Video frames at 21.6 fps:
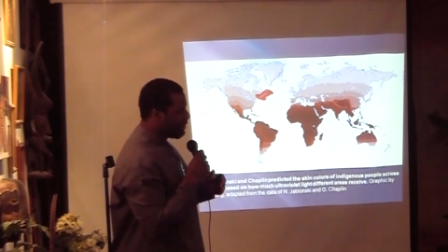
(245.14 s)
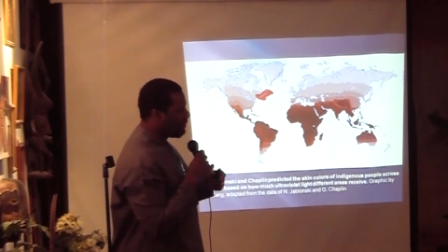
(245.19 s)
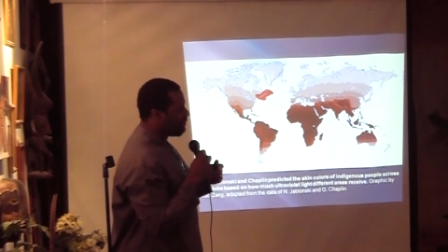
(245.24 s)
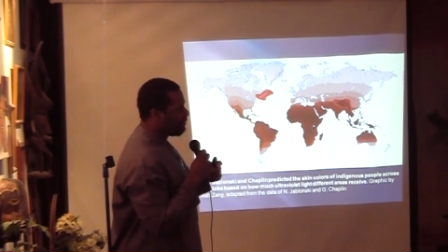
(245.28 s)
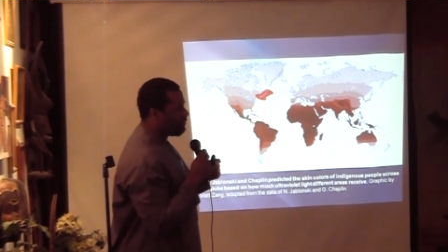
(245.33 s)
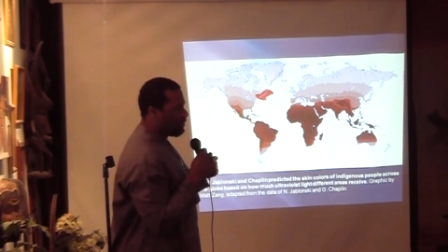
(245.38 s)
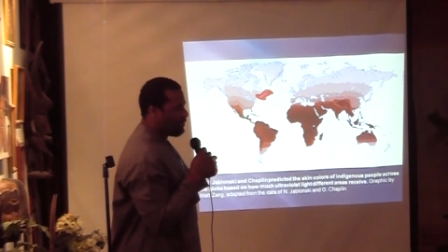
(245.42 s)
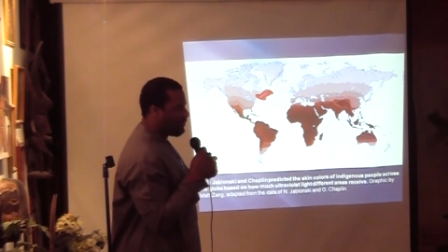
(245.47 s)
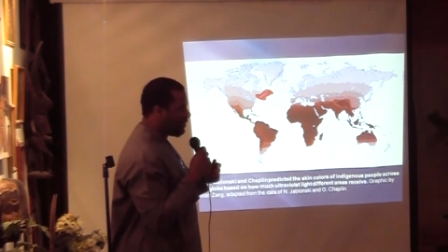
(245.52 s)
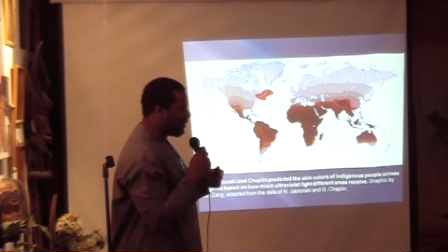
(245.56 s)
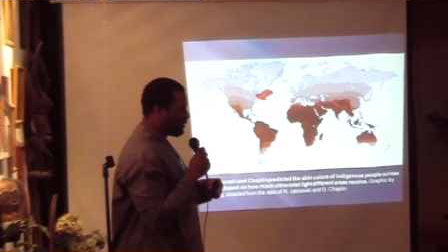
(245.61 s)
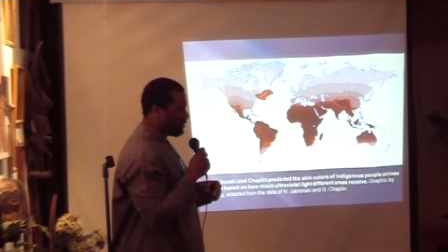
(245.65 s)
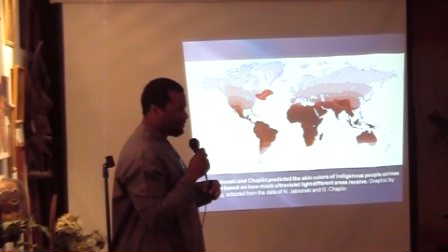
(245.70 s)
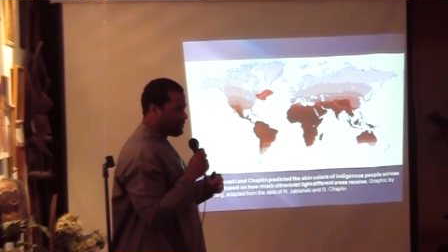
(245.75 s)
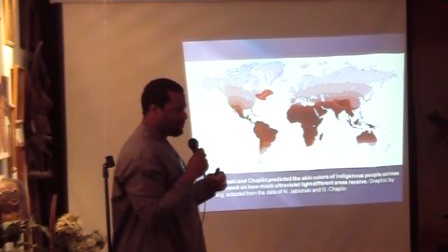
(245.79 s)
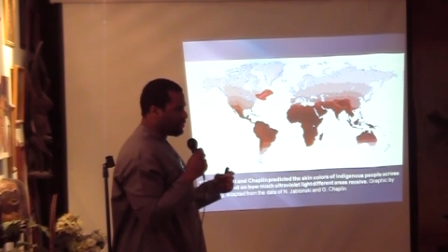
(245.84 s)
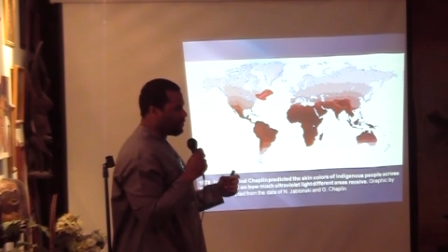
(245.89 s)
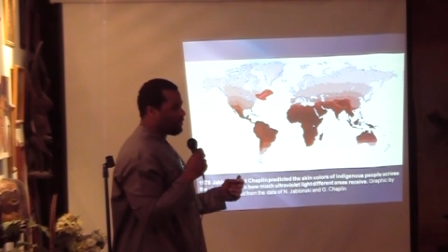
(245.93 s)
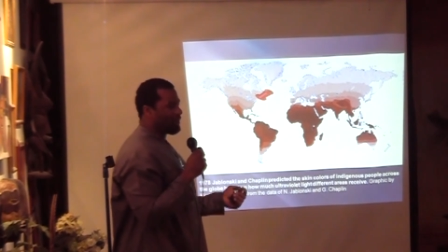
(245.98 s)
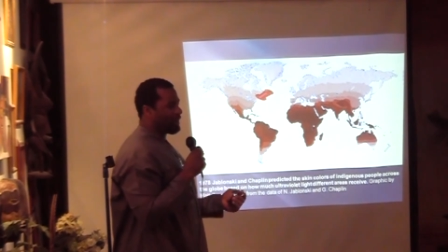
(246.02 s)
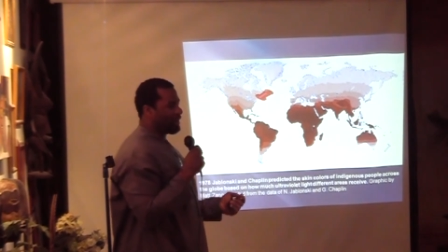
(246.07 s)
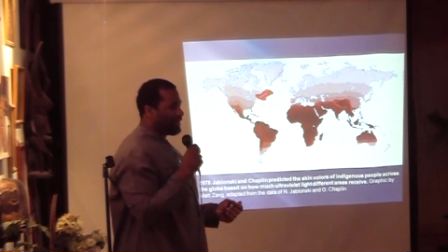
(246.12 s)
he thought there
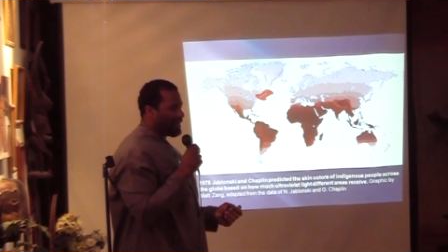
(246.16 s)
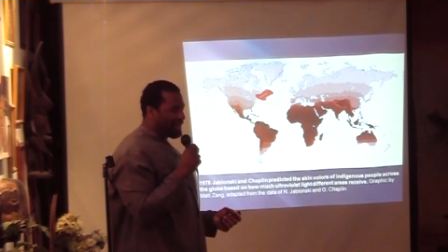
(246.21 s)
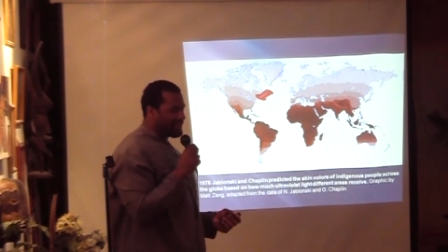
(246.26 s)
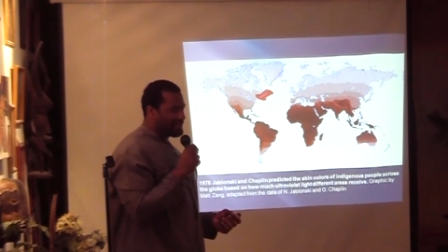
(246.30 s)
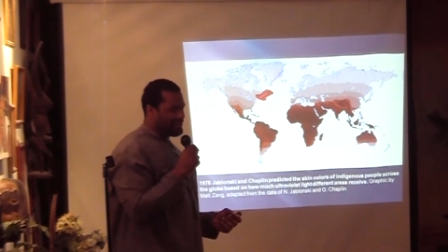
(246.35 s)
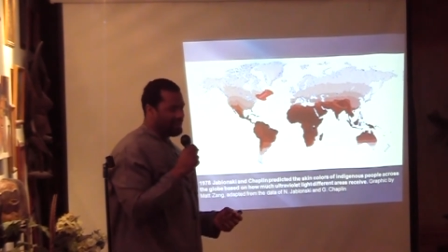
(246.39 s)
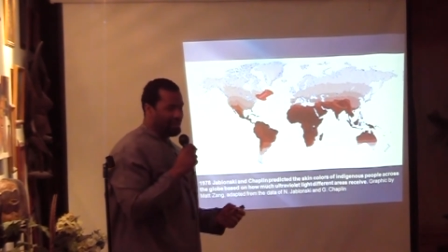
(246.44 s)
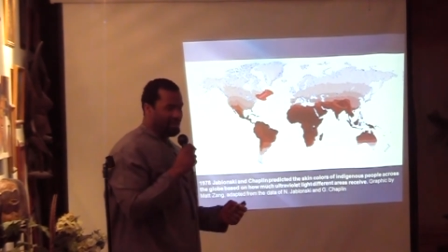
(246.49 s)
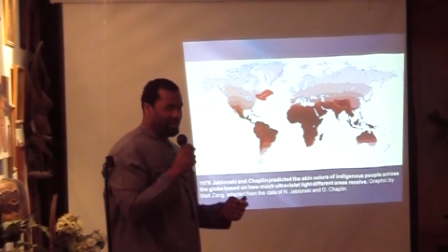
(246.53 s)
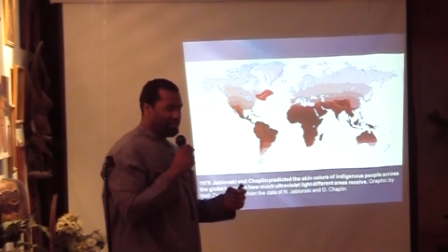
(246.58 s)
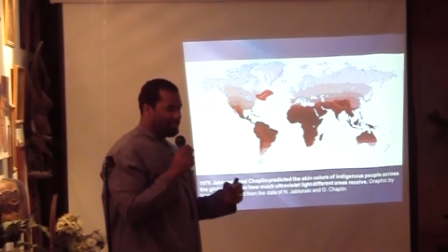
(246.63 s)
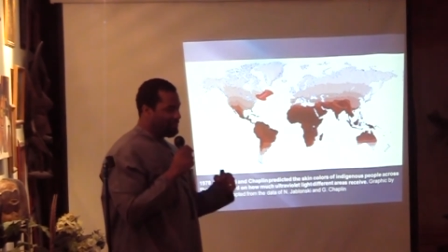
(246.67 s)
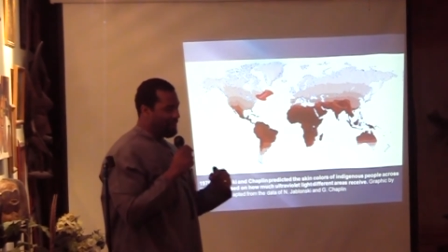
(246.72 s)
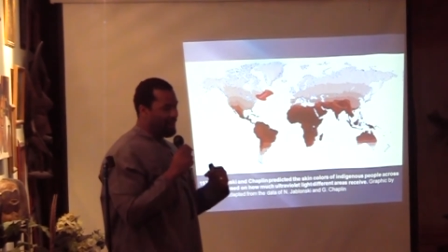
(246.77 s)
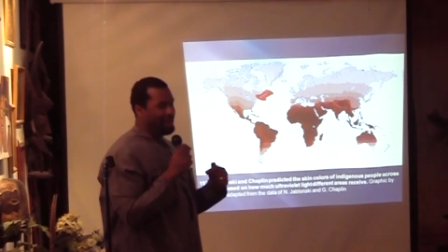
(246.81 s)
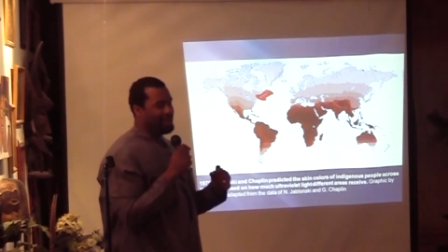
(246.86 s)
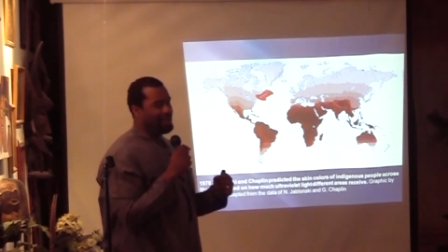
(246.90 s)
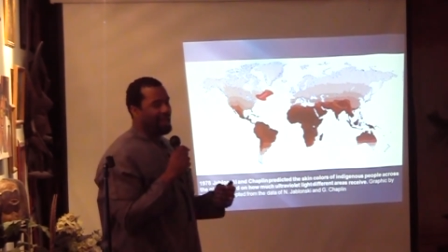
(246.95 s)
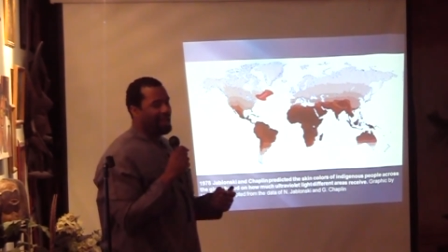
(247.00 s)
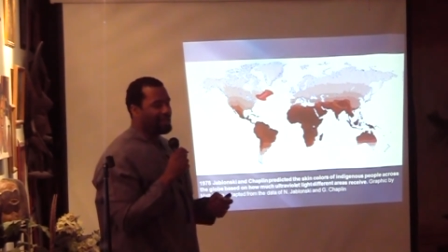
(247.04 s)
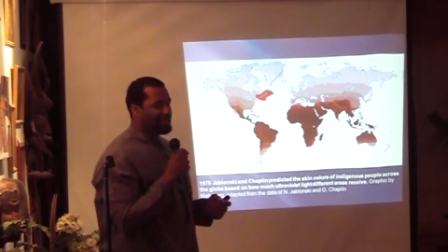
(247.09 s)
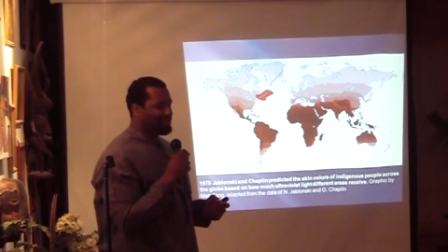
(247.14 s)
was no connection. He
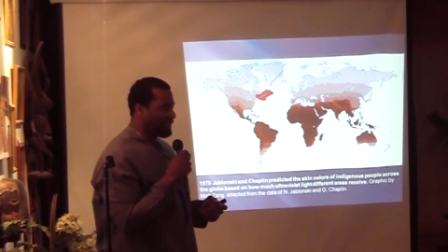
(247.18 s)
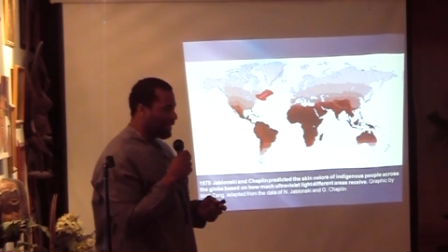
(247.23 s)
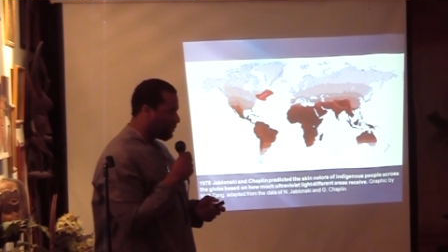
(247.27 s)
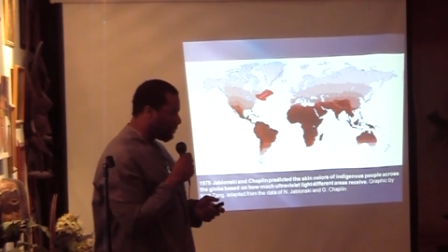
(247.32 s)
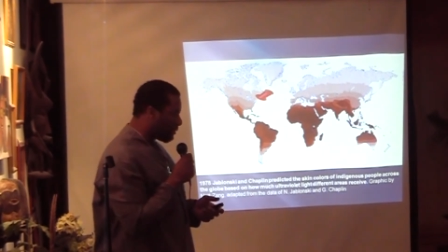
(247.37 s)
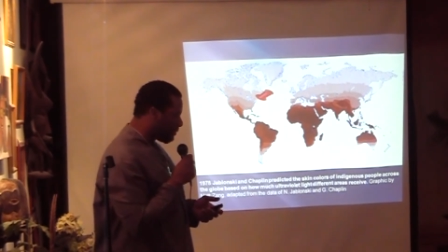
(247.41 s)
made that